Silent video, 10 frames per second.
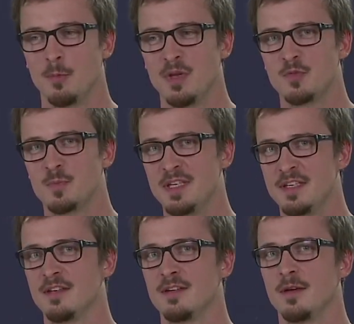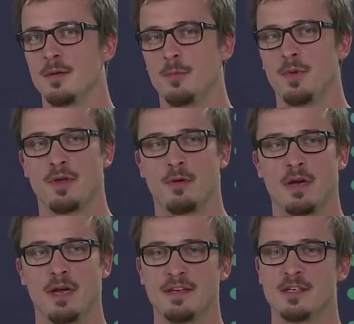When speaking with
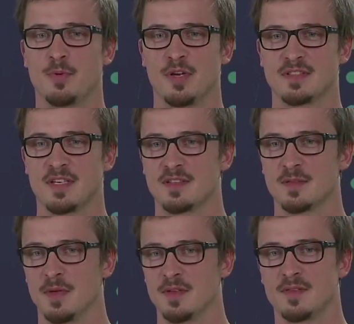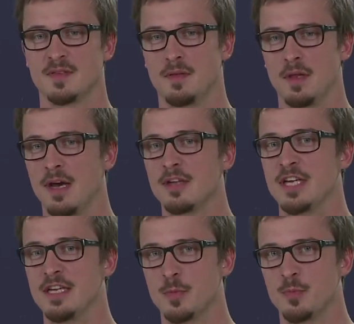our enterprise customers, the
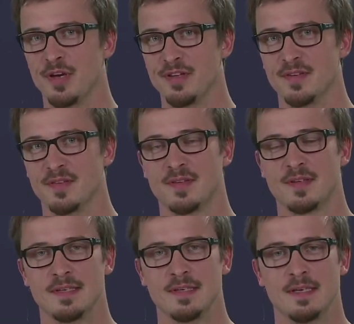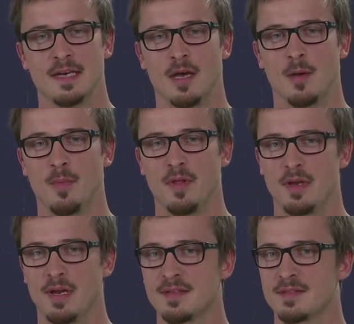large enterprises, in
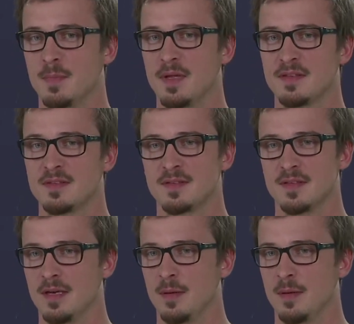the last months,